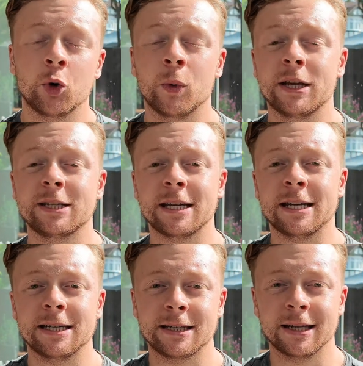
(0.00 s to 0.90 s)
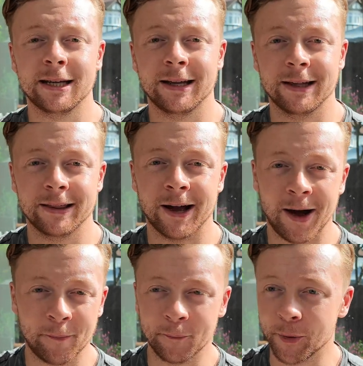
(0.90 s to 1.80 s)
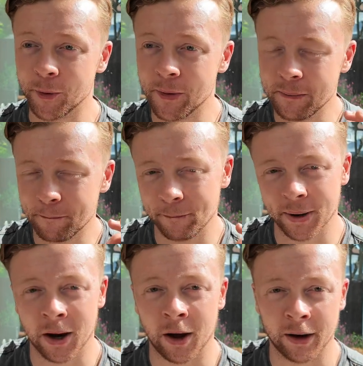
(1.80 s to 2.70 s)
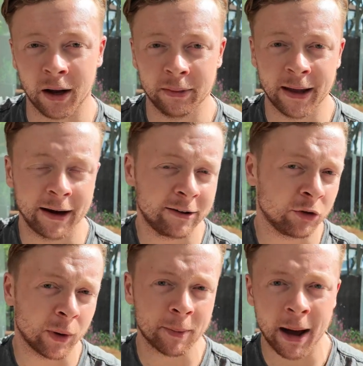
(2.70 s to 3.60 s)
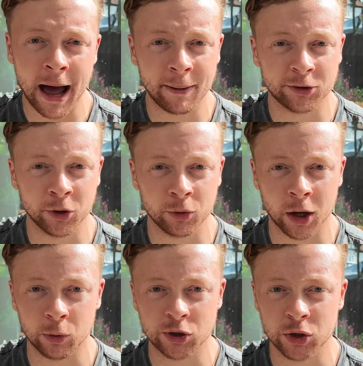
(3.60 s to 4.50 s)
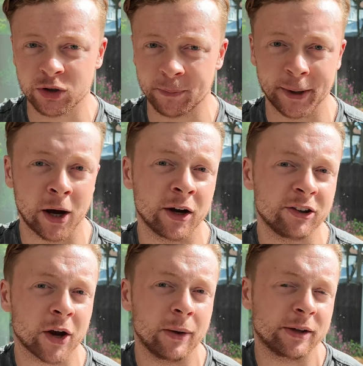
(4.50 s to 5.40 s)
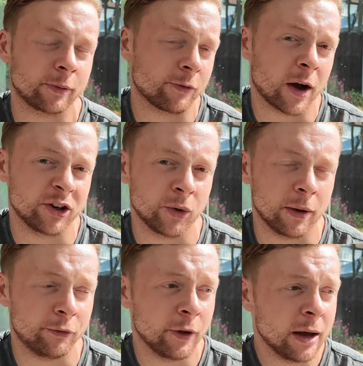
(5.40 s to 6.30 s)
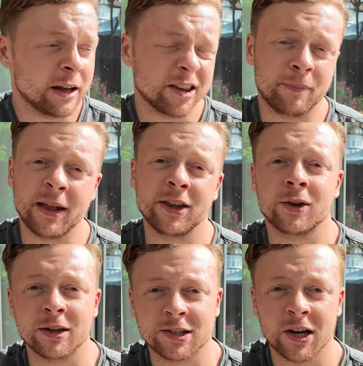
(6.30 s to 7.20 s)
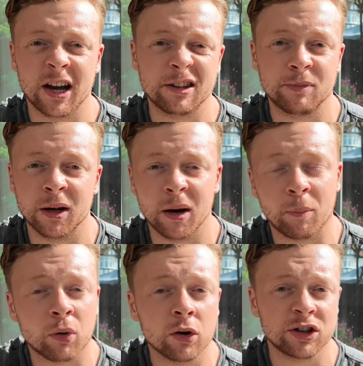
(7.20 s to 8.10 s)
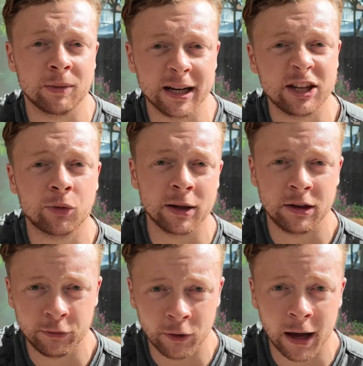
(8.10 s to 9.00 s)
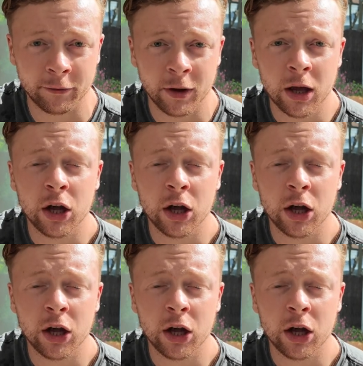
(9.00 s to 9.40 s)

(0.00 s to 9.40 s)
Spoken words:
which is the humble banana. Now, this is one of my absolute go-tos. A banana is going to provide you with, depending on the size, but approximately 25